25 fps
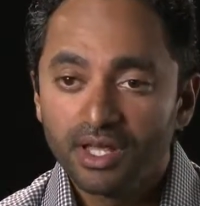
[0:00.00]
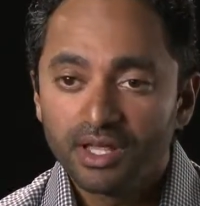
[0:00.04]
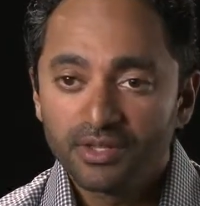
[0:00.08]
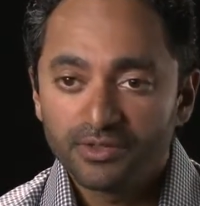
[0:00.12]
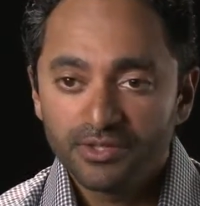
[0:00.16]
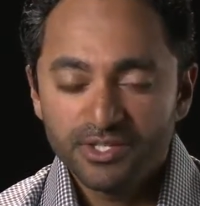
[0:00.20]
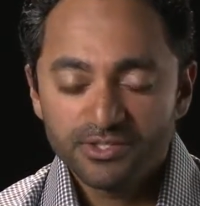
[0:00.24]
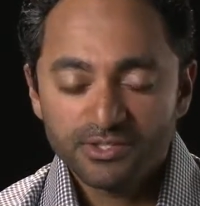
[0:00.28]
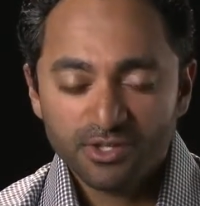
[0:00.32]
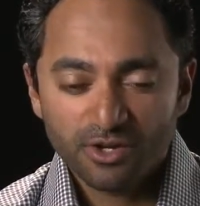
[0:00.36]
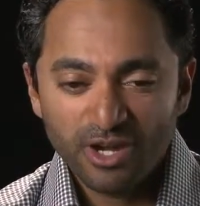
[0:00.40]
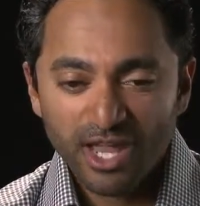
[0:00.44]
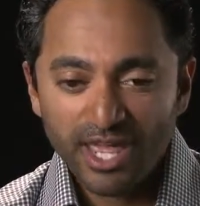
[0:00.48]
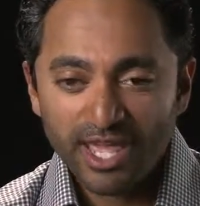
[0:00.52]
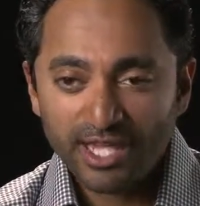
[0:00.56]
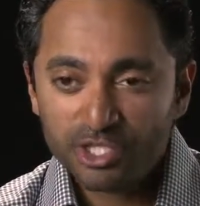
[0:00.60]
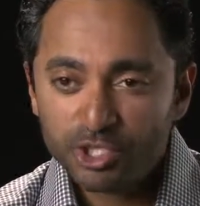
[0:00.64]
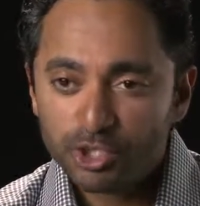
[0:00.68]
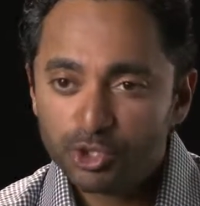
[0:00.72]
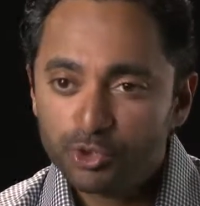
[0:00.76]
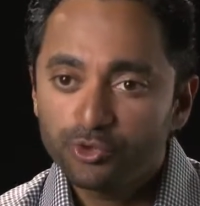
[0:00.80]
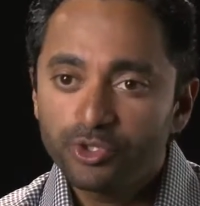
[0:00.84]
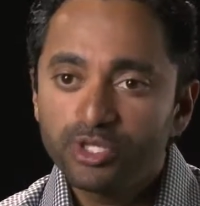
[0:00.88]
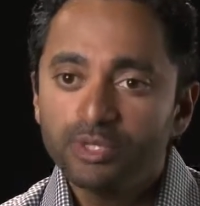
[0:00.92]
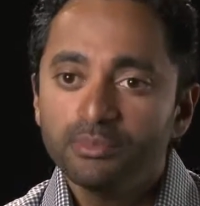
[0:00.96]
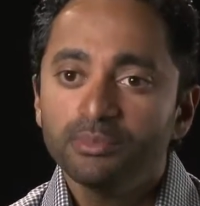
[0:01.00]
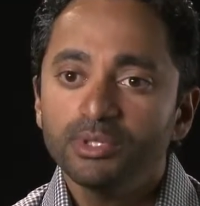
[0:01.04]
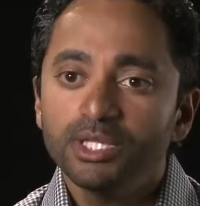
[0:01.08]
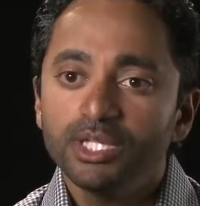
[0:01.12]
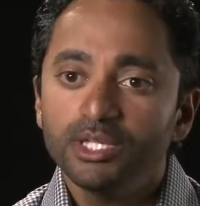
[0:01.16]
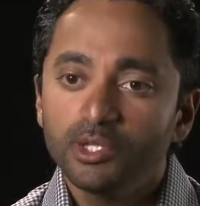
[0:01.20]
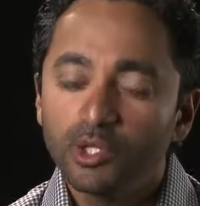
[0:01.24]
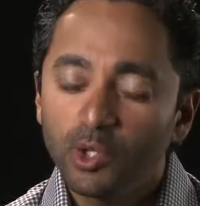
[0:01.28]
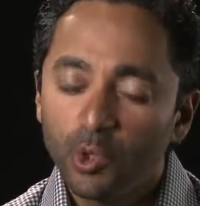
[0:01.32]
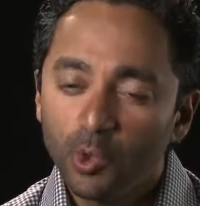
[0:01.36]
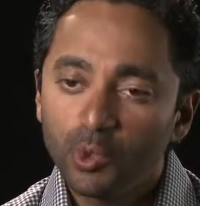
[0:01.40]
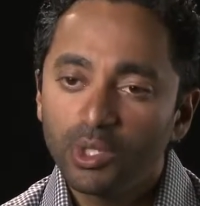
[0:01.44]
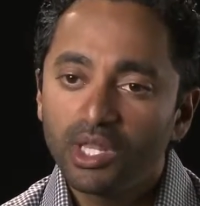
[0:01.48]
These are extremely
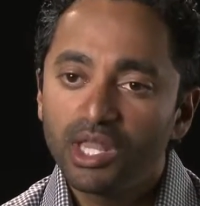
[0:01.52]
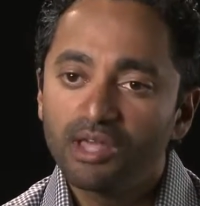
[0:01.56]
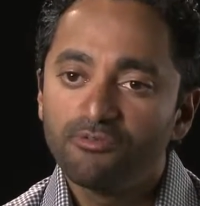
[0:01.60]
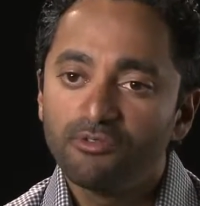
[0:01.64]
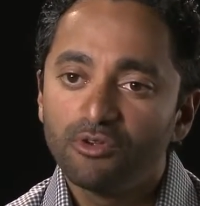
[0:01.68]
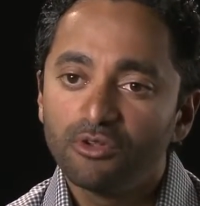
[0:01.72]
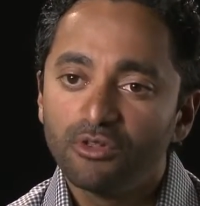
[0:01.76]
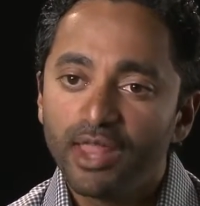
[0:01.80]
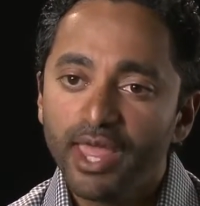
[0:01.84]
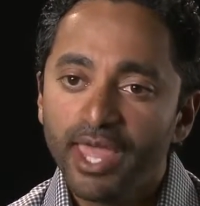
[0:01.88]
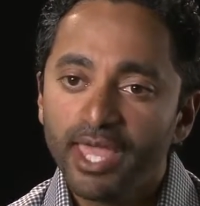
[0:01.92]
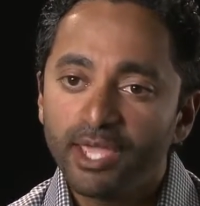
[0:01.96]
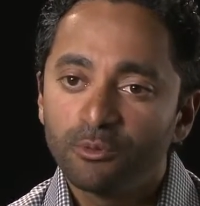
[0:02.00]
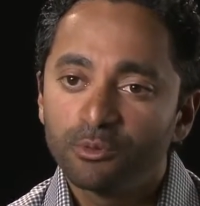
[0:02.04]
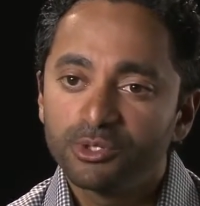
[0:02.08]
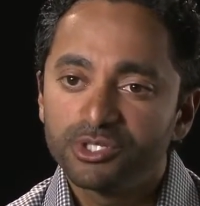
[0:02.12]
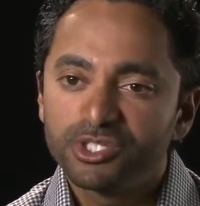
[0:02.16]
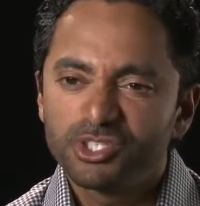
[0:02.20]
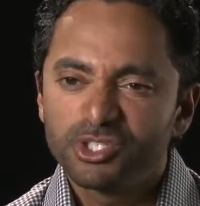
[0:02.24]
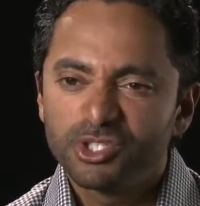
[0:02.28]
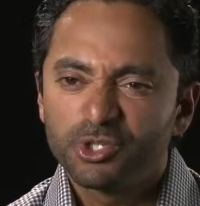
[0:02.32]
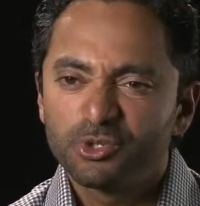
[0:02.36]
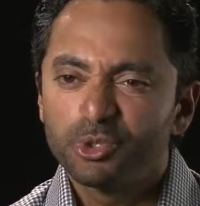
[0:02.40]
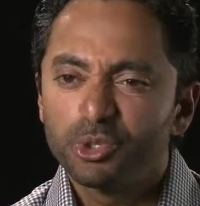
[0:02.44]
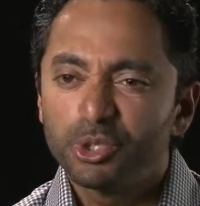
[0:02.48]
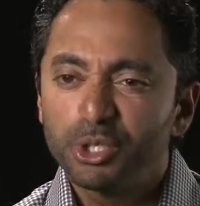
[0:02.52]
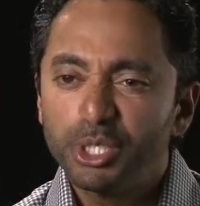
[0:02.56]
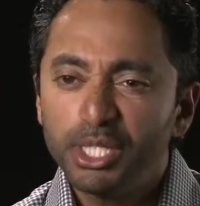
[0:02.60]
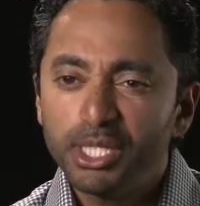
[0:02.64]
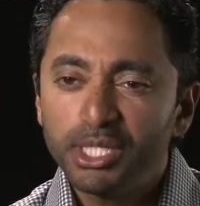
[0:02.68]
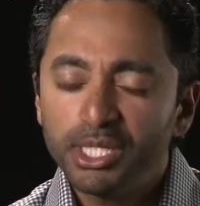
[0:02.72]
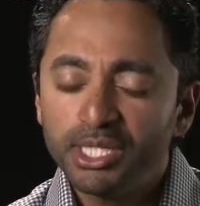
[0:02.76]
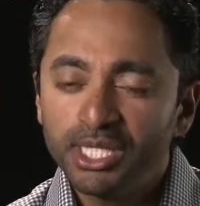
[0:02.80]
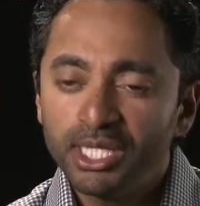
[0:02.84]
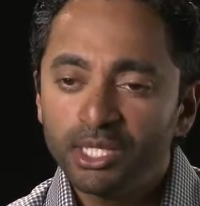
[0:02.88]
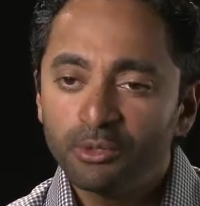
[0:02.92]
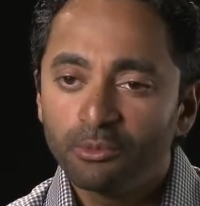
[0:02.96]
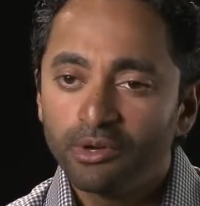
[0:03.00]
low-level languages. You're
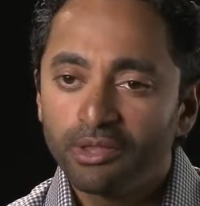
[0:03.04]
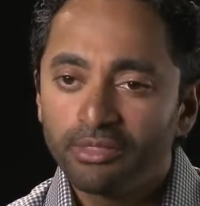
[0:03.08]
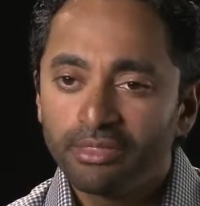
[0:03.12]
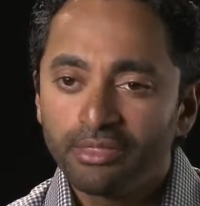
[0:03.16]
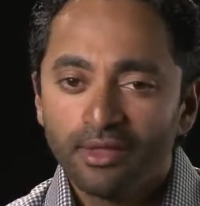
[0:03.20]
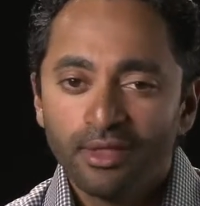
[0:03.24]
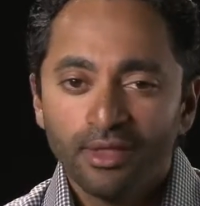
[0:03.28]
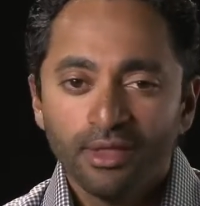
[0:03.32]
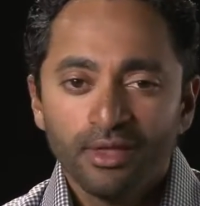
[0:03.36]
dealing with,